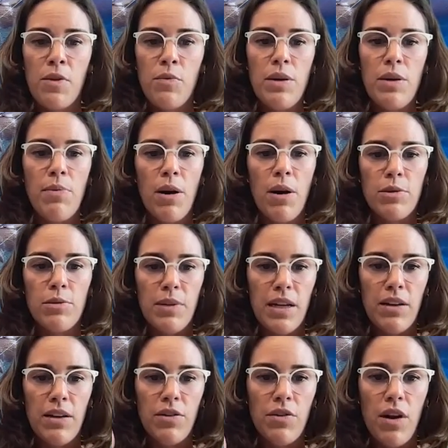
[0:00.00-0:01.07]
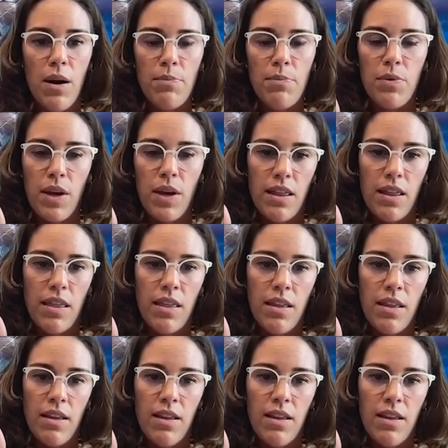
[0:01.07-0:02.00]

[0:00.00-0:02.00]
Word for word: we probably grew up with